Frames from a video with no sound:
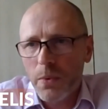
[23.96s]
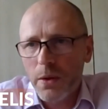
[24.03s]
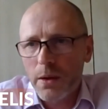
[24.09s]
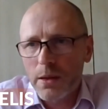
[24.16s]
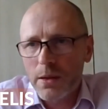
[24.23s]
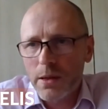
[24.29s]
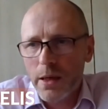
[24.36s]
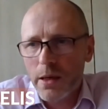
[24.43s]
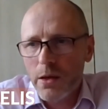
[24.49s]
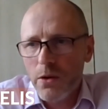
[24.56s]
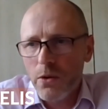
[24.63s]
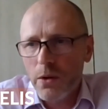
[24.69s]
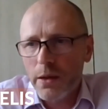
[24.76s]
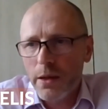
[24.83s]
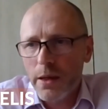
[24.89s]
let's say,
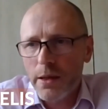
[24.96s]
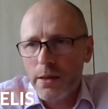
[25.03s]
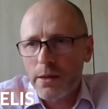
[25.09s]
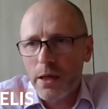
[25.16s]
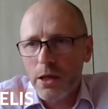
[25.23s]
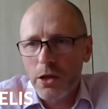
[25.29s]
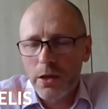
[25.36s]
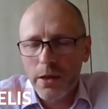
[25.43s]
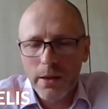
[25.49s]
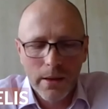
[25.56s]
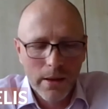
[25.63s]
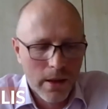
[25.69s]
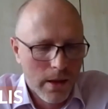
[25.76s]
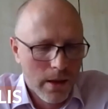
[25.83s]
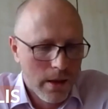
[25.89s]
Q&A
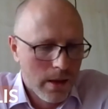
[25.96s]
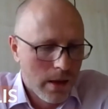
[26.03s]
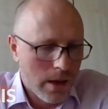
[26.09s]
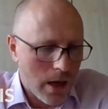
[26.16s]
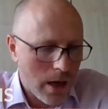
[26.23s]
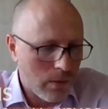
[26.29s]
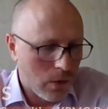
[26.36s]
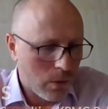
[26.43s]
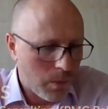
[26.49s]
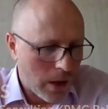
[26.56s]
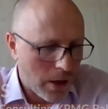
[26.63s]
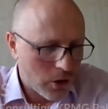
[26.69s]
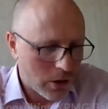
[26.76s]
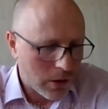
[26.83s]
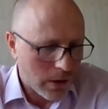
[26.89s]
session. I will
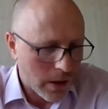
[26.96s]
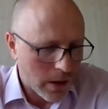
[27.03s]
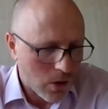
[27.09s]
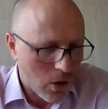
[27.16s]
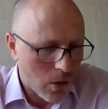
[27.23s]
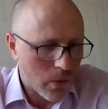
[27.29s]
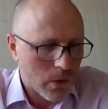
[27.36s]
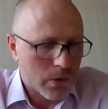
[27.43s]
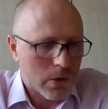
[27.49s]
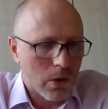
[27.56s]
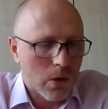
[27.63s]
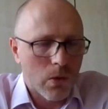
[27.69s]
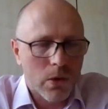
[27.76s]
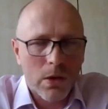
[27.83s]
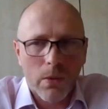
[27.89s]
partially cover
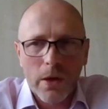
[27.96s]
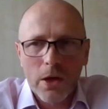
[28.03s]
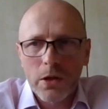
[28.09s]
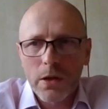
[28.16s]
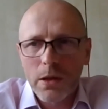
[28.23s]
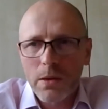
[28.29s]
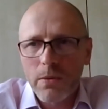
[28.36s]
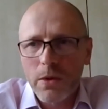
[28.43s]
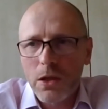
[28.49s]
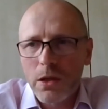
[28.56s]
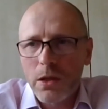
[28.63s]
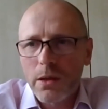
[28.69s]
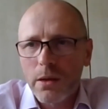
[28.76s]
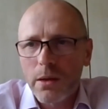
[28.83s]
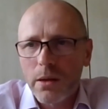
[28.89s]
those questions
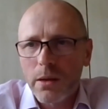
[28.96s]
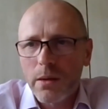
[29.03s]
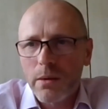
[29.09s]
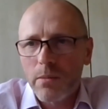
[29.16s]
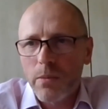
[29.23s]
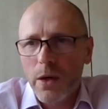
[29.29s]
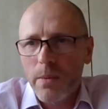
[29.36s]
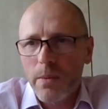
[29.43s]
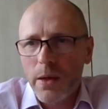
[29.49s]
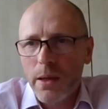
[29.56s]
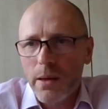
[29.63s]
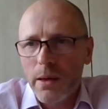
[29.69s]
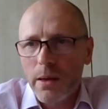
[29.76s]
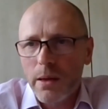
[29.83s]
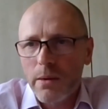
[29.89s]
which
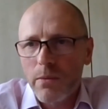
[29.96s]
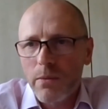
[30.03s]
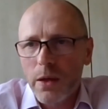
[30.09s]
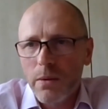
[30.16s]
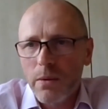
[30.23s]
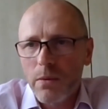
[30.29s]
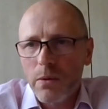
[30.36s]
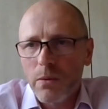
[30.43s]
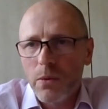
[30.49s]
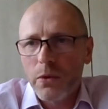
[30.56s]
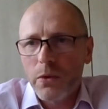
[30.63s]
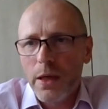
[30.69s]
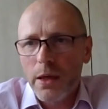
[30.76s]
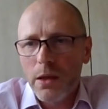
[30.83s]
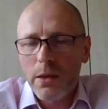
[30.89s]
maybe we will
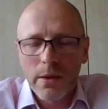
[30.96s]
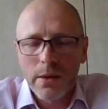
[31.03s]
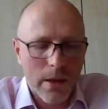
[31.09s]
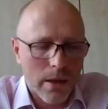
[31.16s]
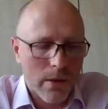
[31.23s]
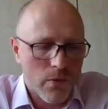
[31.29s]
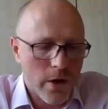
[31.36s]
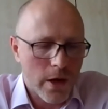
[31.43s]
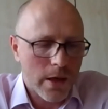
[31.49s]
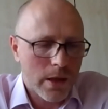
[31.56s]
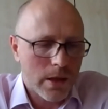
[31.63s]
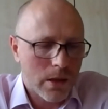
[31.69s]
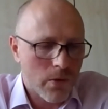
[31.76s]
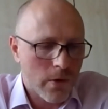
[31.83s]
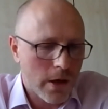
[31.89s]
need a
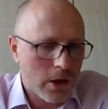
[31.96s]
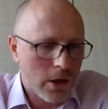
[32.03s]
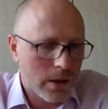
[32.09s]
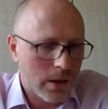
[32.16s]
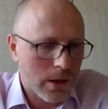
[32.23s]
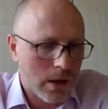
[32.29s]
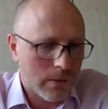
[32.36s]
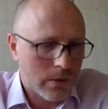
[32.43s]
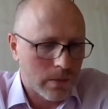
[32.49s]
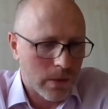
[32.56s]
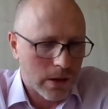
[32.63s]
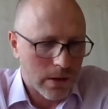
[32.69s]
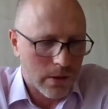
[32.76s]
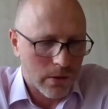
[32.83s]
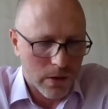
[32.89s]
reiteration after
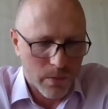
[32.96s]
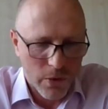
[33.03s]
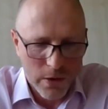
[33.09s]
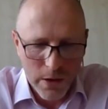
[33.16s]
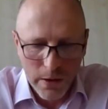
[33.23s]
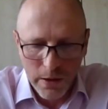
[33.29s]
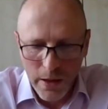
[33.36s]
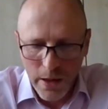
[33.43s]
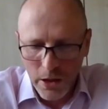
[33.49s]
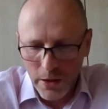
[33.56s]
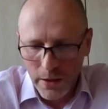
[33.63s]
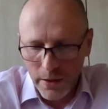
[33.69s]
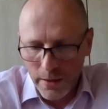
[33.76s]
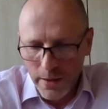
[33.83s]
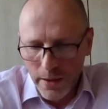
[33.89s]
Minister's
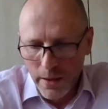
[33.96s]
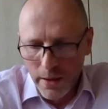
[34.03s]
presentation.